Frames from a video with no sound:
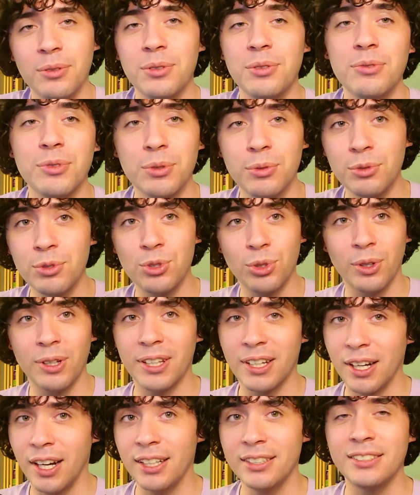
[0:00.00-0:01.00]
those of you who enjoy
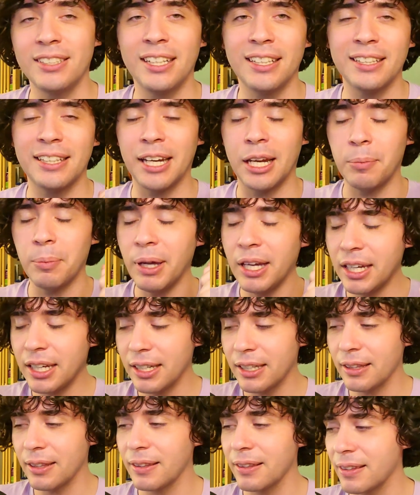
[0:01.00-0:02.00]
the content that I
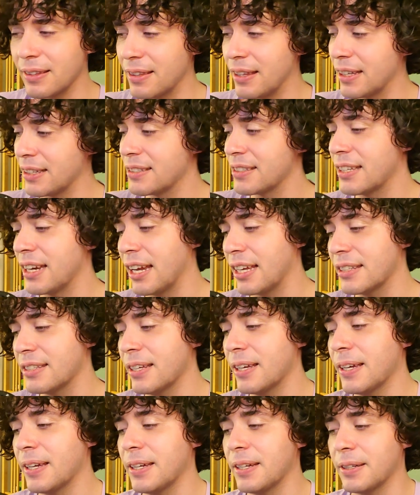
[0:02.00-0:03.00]
make and things that I
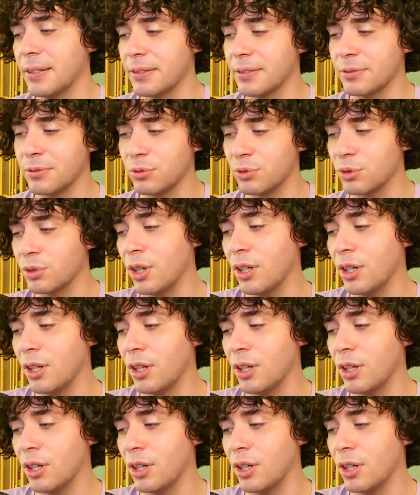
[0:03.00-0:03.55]
say and